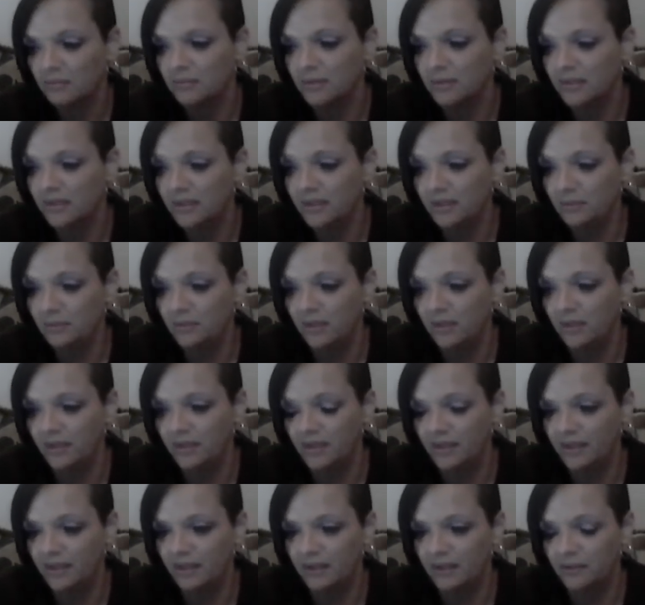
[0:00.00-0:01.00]
But
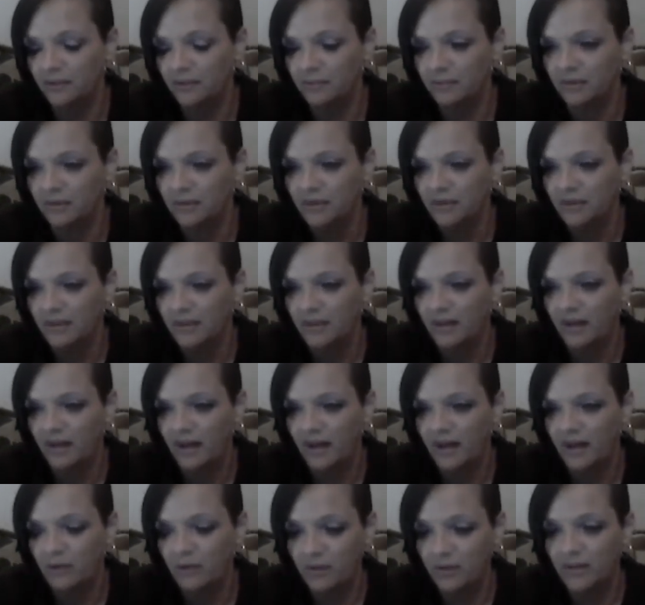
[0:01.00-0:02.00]
anyway, um,
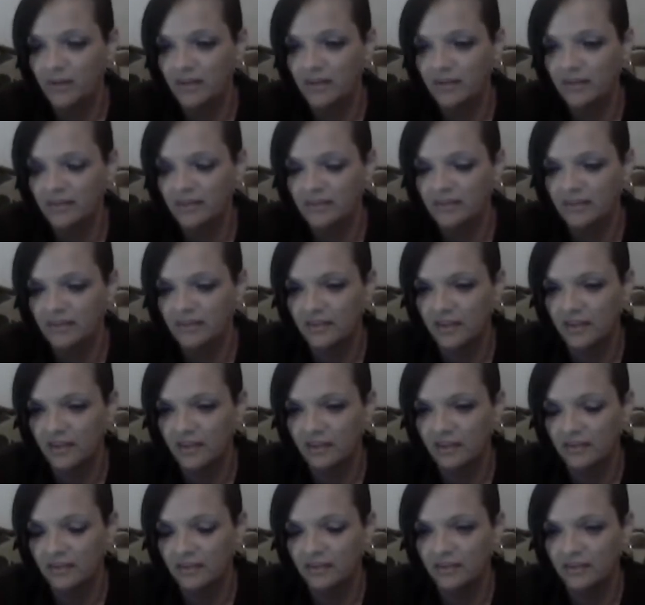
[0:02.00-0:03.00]
I went
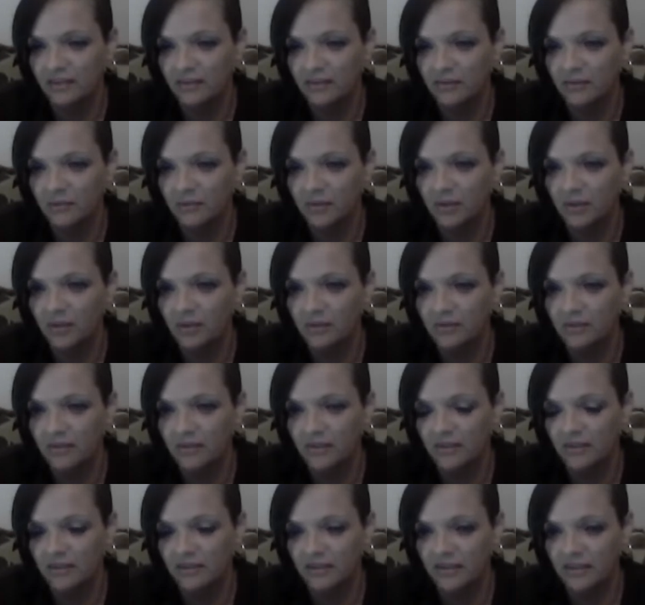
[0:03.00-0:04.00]
and we all
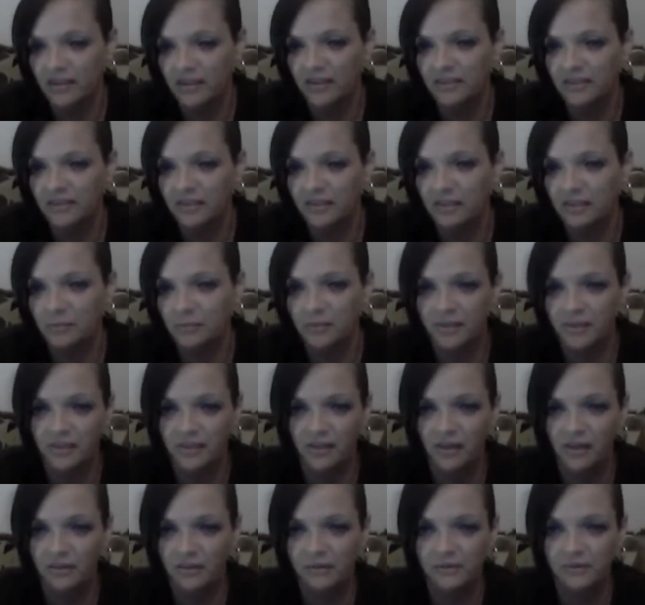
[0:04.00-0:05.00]
had lined up and they
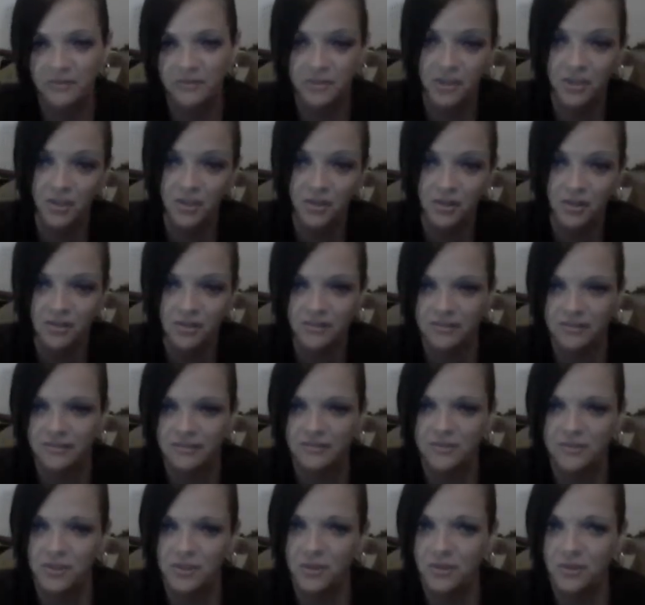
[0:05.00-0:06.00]
hollered church,
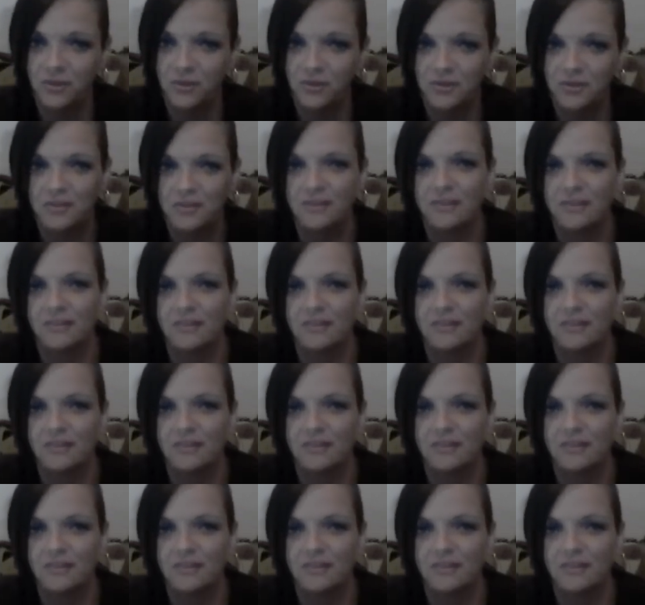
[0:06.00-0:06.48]
church,